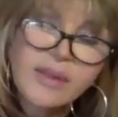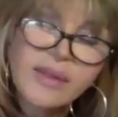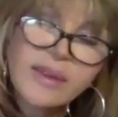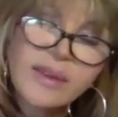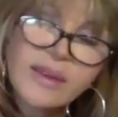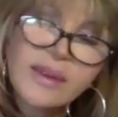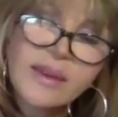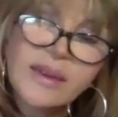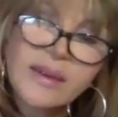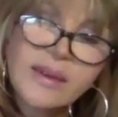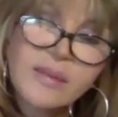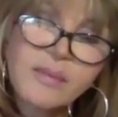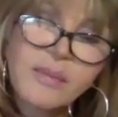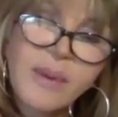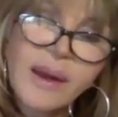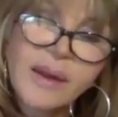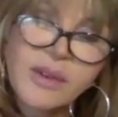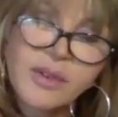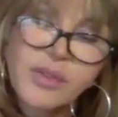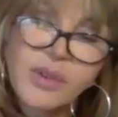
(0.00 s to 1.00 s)
the
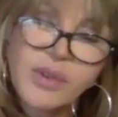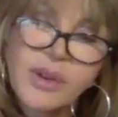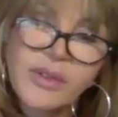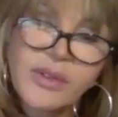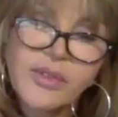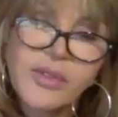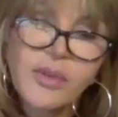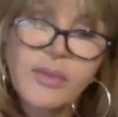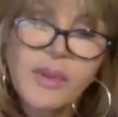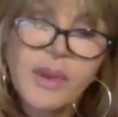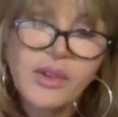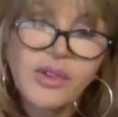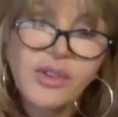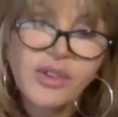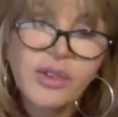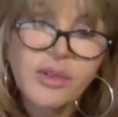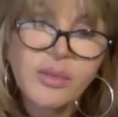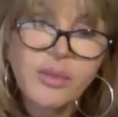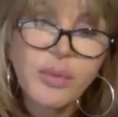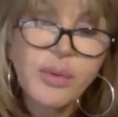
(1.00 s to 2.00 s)
body
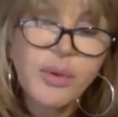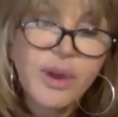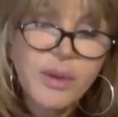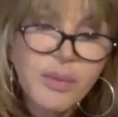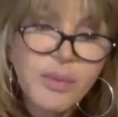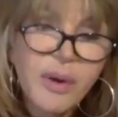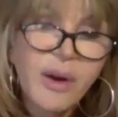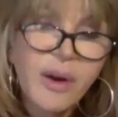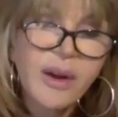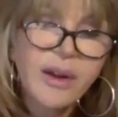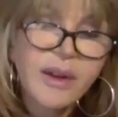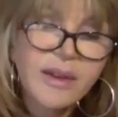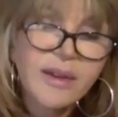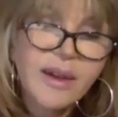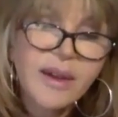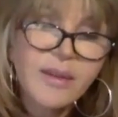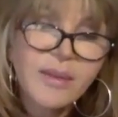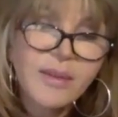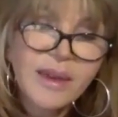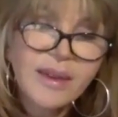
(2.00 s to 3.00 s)
transformation pre-party
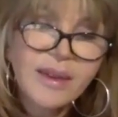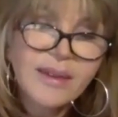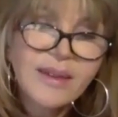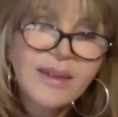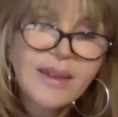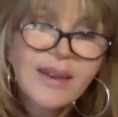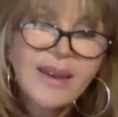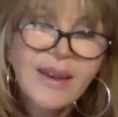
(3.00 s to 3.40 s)
coming.